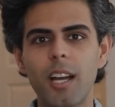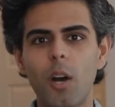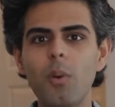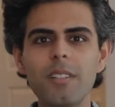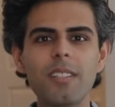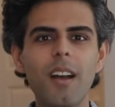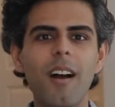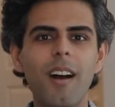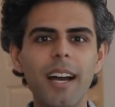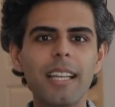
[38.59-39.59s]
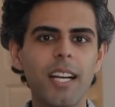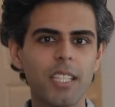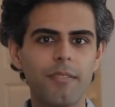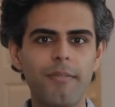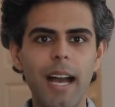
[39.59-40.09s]
I want to
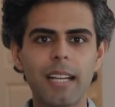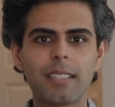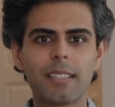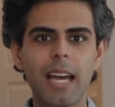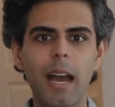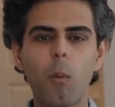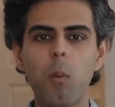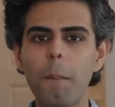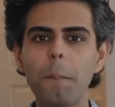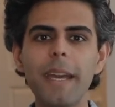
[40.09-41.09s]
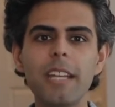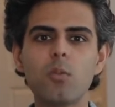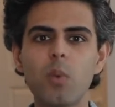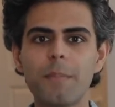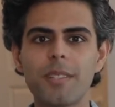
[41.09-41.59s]
highlight the fact that one-page
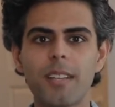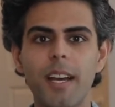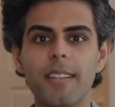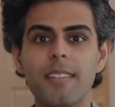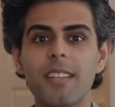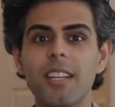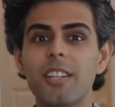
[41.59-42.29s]
websites